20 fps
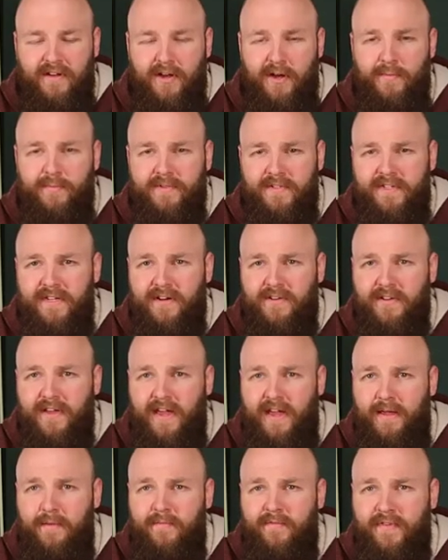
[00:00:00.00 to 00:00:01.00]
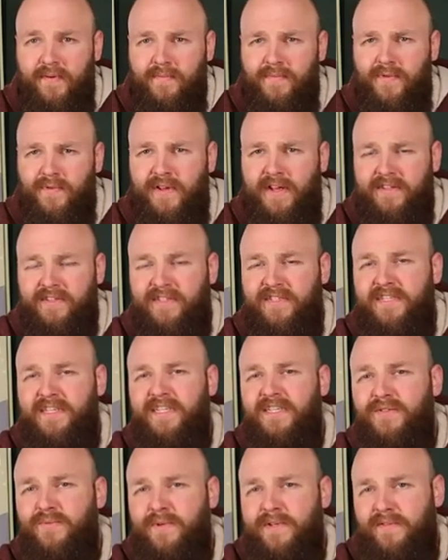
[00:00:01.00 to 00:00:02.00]
upped their game from
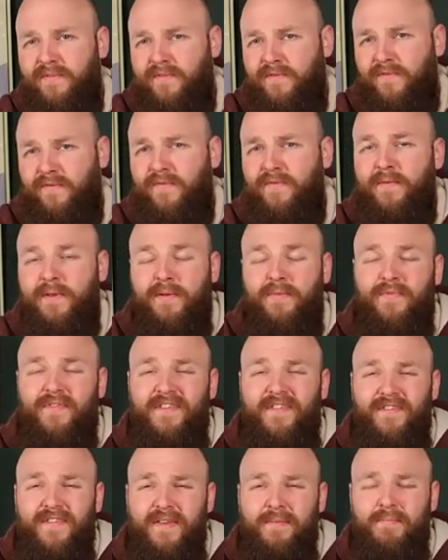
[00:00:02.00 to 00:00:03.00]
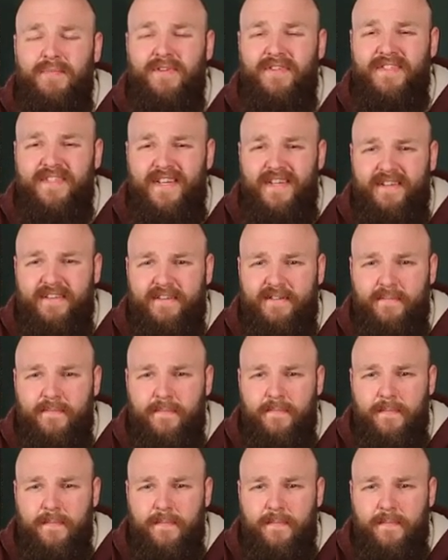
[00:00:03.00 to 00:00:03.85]
2006 with with 50 percent